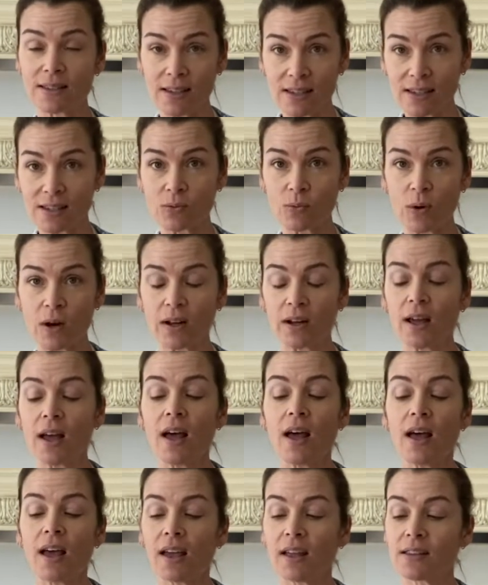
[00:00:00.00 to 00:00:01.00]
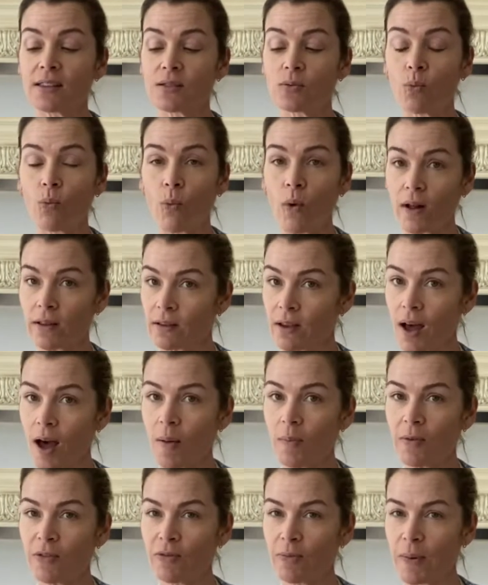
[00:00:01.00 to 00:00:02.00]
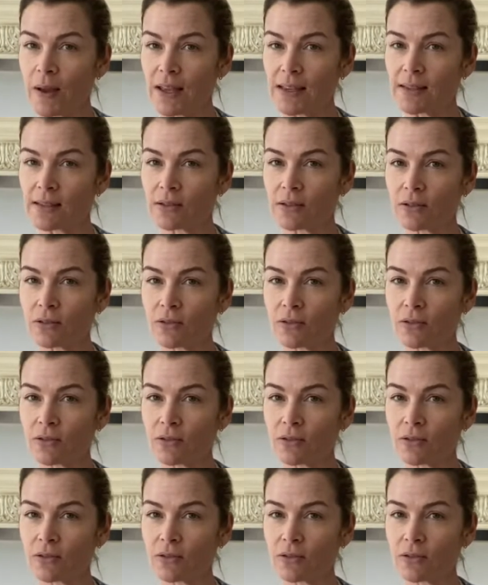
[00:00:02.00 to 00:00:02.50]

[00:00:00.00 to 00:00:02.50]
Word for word: this one, it's one cup of basil,